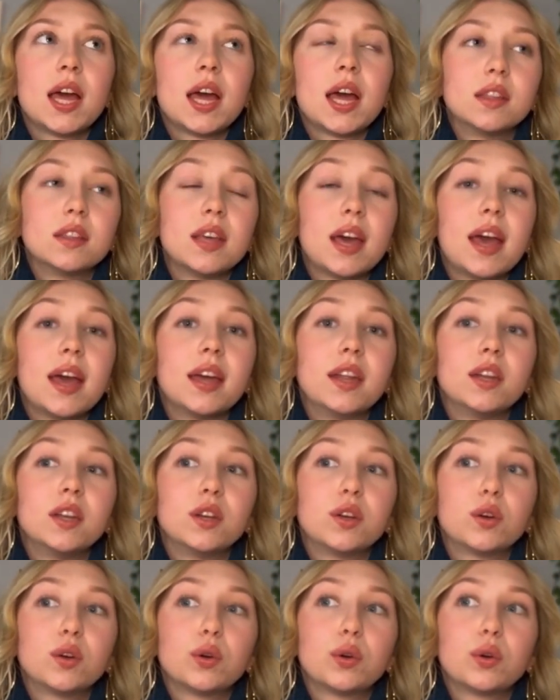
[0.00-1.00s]
Then
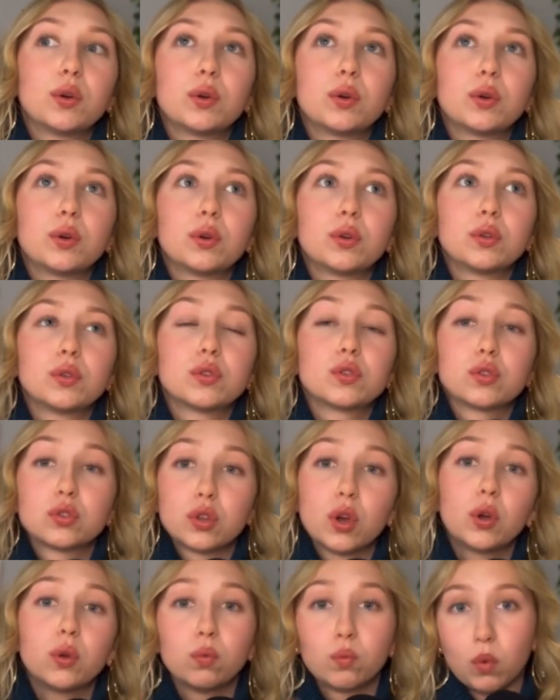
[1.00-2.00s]

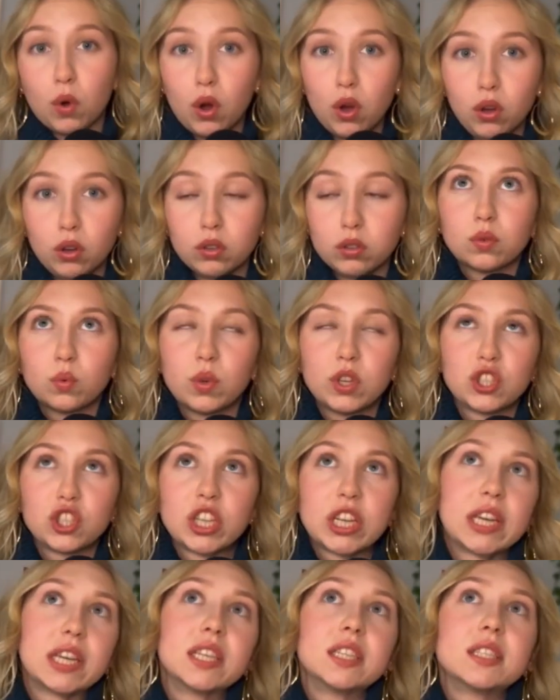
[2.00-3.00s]
so what, which
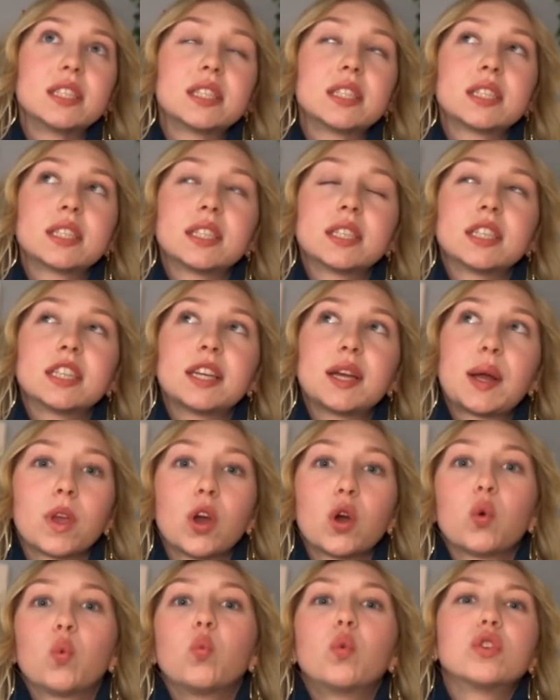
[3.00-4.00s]
is
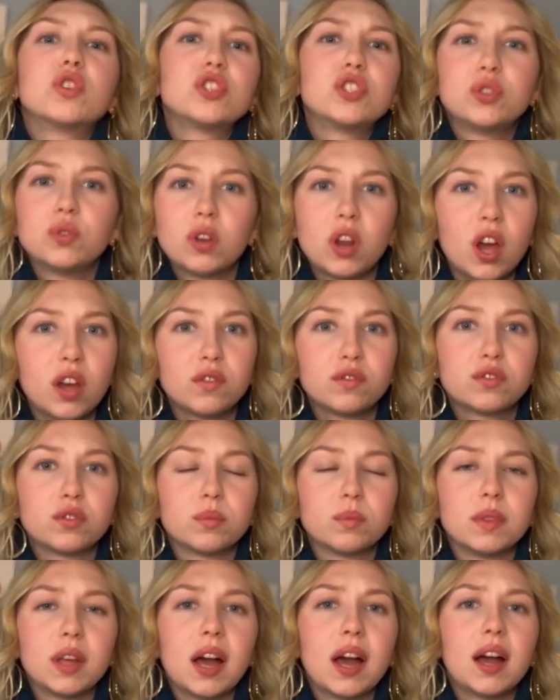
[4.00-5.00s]
what did you learn
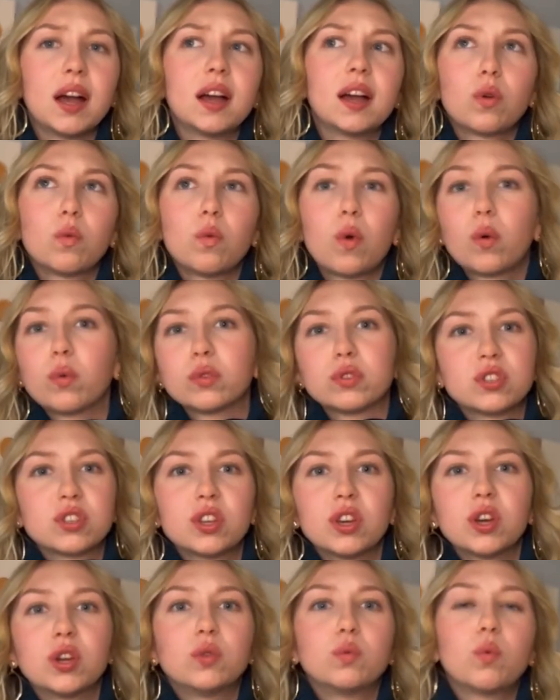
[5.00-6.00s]
from that? What was
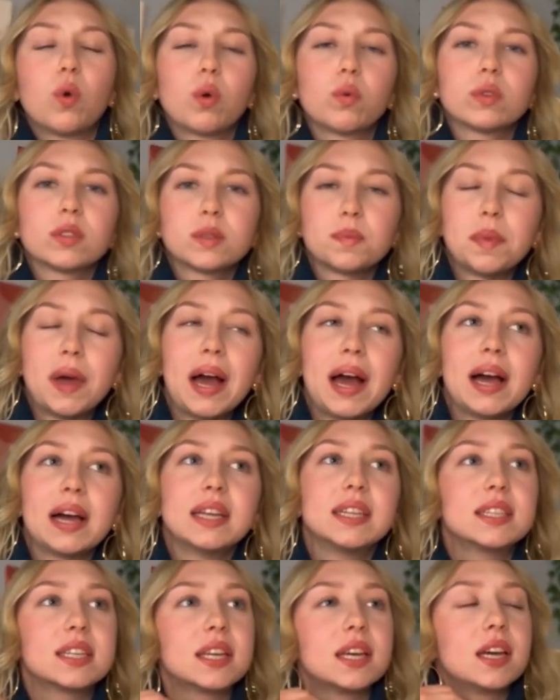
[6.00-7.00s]
good? What was
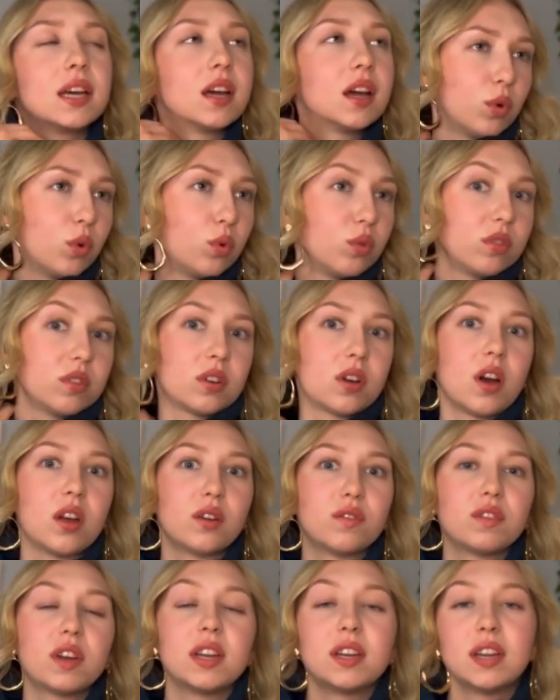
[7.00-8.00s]
bad? All the kind
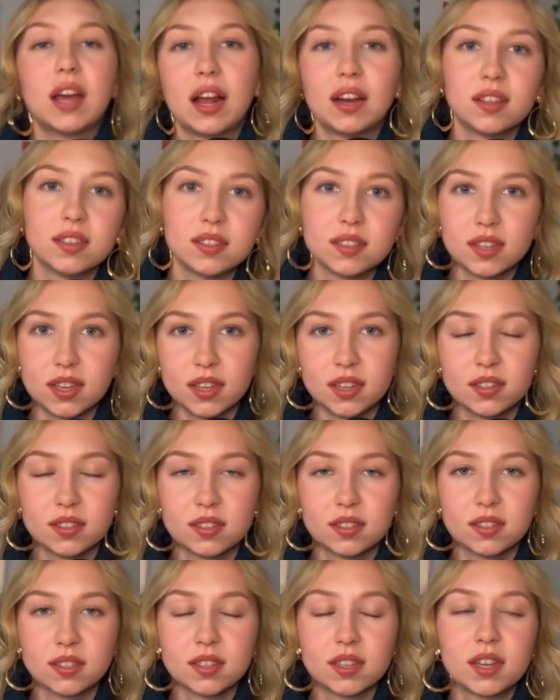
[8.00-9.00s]
of
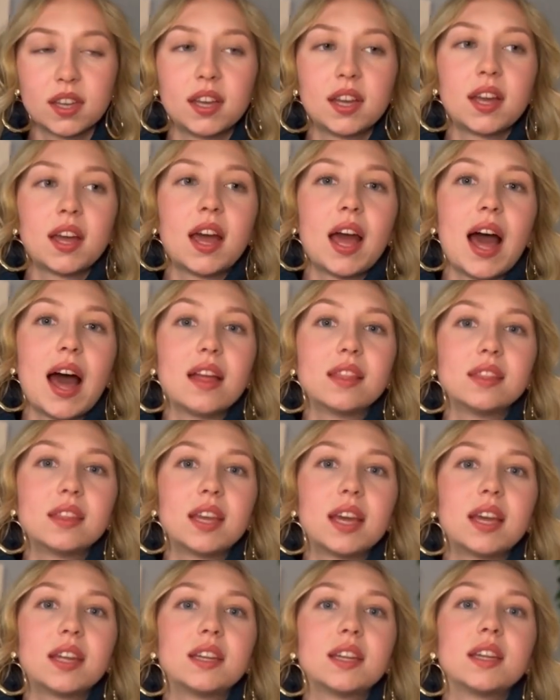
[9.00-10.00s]
analysis. And
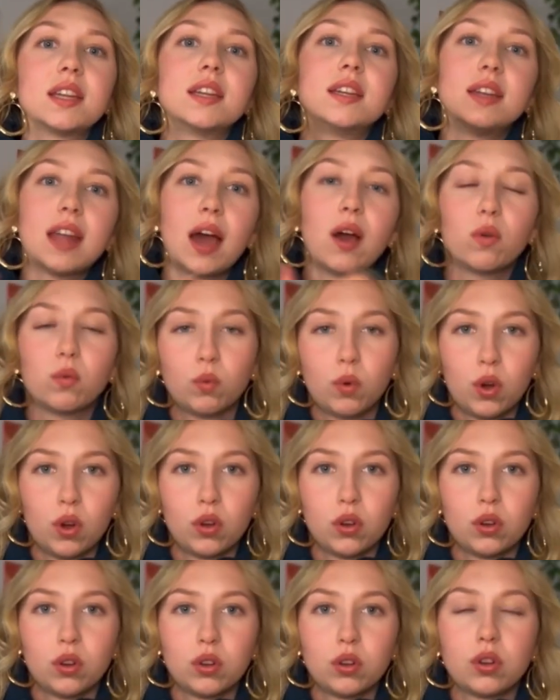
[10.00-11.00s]
then now what?
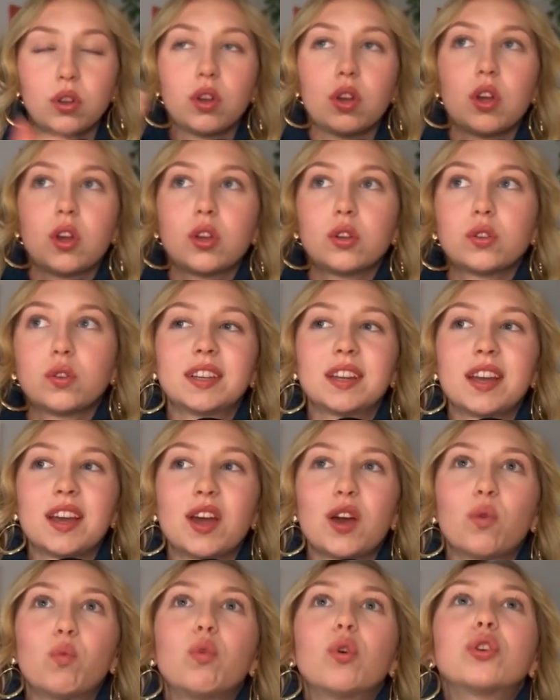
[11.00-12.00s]

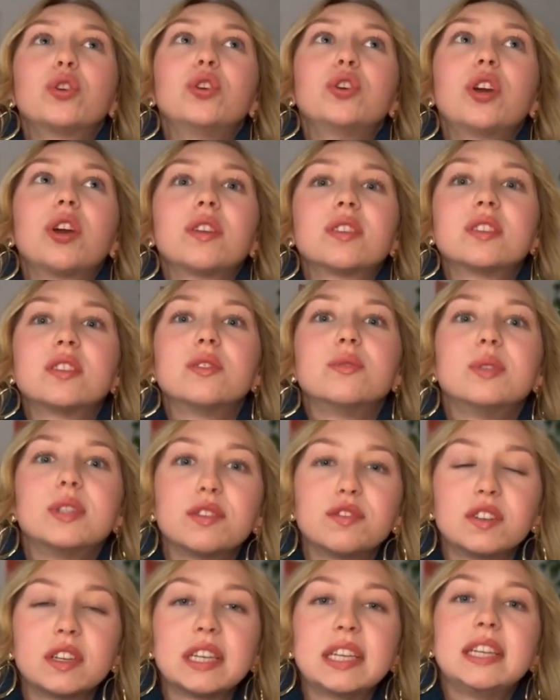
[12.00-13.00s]
What are you going to do
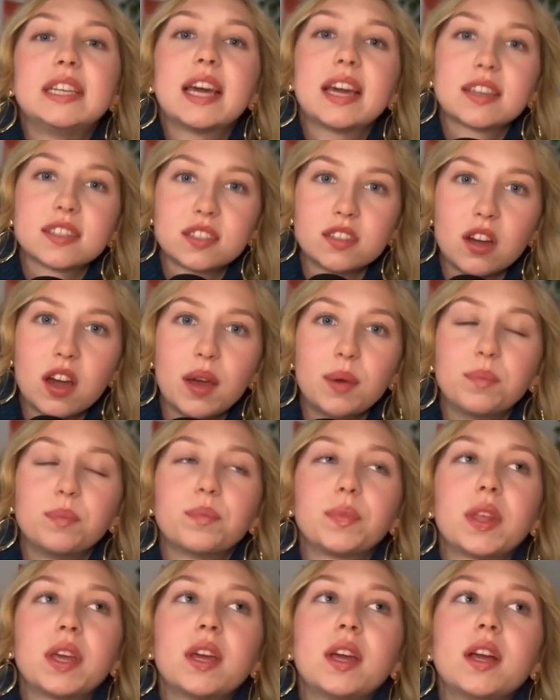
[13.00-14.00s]
differently next time?
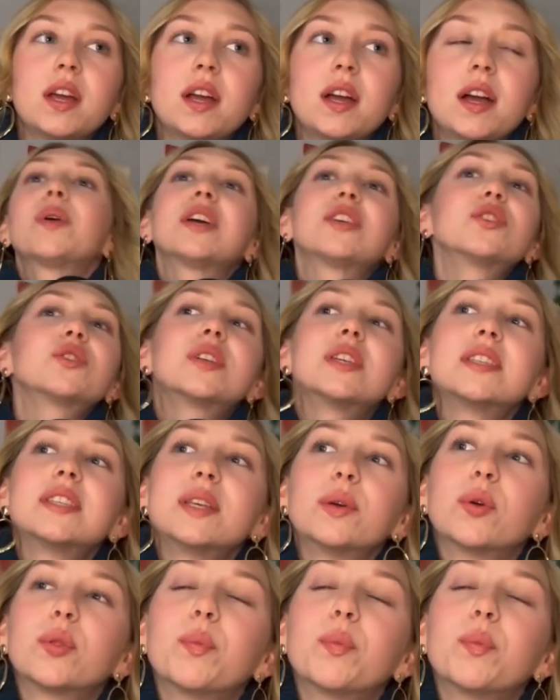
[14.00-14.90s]
As you can see with